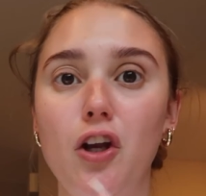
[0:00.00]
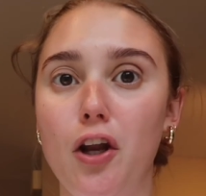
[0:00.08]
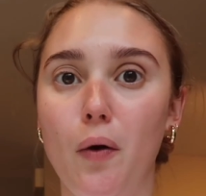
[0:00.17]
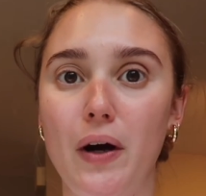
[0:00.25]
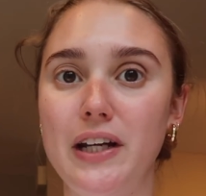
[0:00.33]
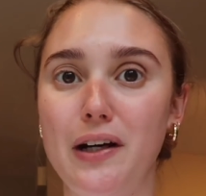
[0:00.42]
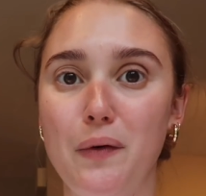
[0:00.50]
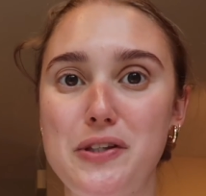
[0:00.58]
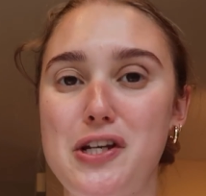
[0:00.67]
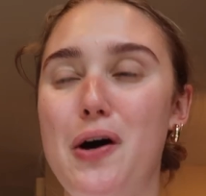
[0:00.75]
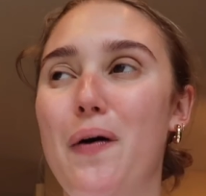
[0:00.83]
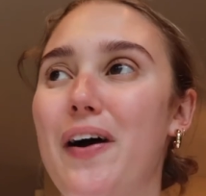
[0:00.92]
No idea
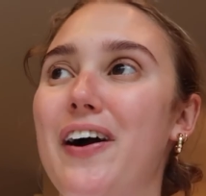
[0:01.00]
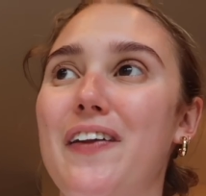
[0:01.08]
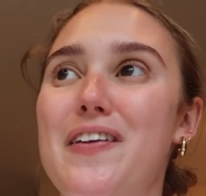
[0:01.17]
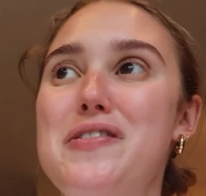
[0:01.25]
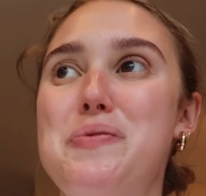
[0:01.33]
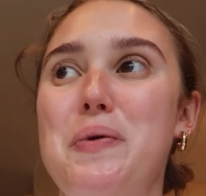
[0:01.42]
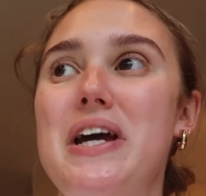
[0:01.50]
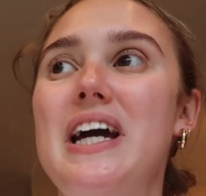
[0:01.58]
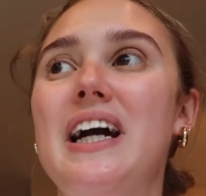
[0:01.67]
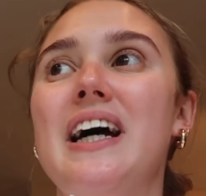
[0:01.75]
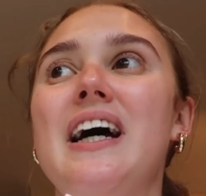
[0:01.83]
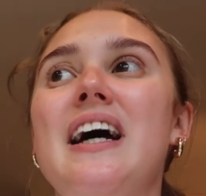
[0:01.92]
what's going on this
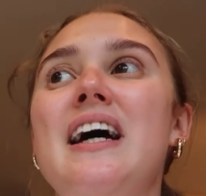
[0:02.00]
week,